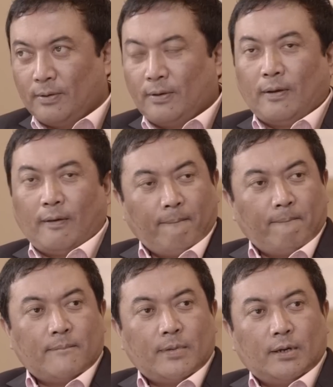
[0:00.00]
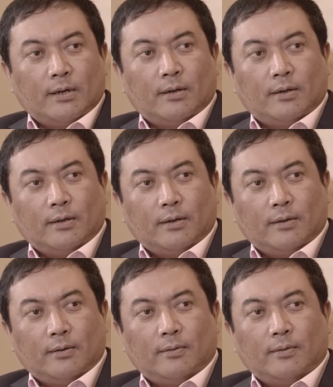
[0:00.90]
have you done during this last
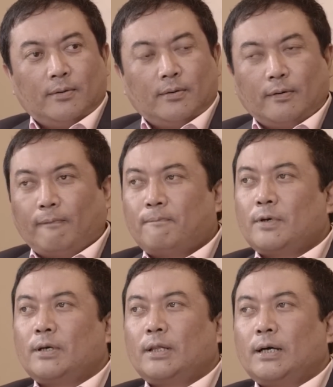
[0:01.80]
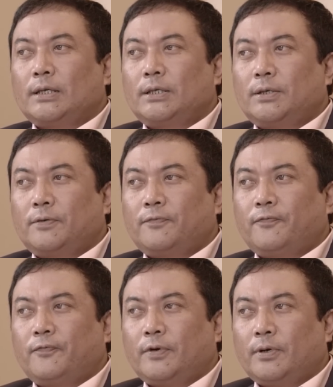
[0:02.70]
4 years and a half? Last
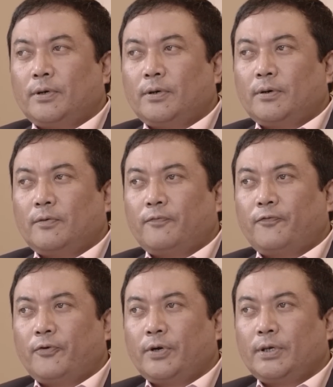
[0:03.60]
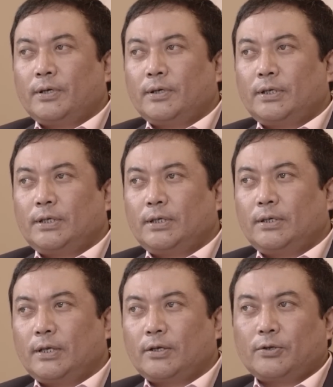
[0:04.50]
4 years,
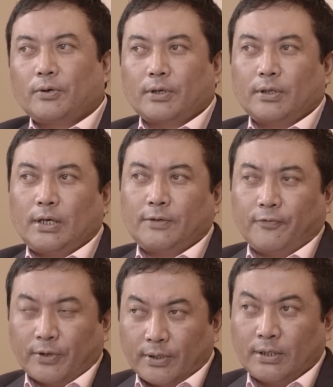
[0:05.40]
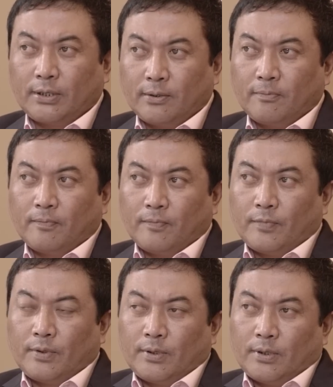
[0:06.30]
let us talk last 4 years.
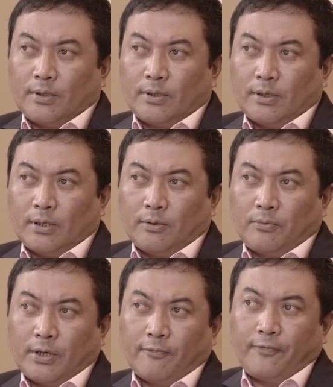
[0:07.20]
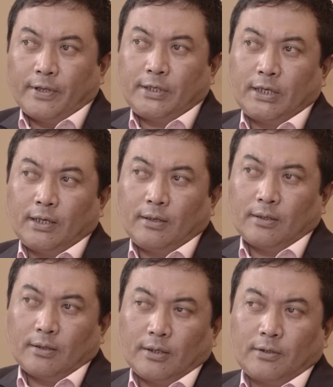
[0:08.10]
We are
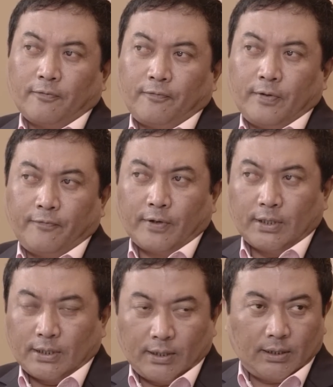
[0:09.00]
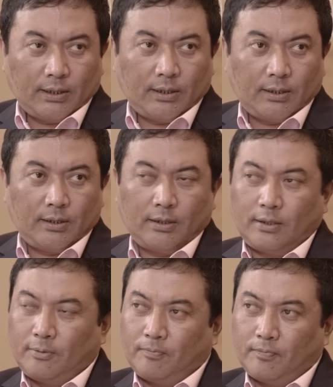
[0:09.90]
facing lots of difficulties.
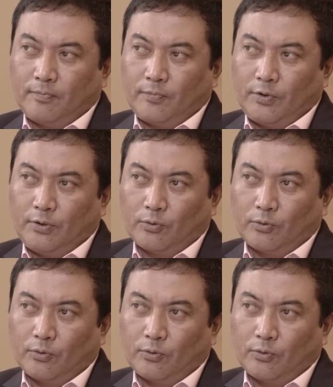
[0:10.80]
You